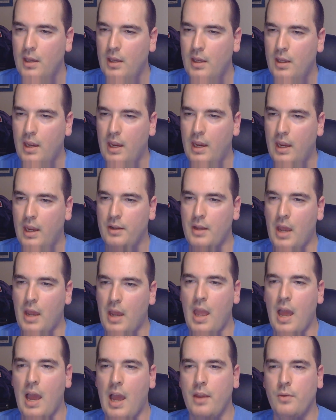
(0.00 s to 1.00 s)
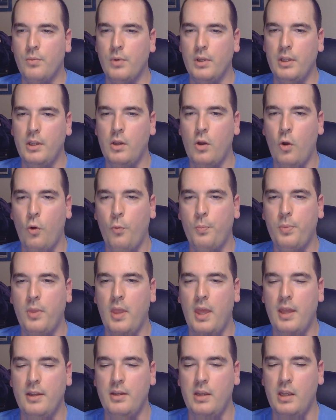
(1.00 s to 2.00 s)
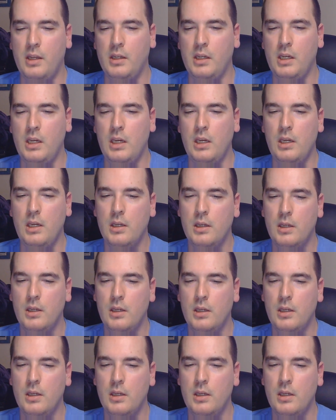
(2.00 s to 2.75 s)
And I really hope that any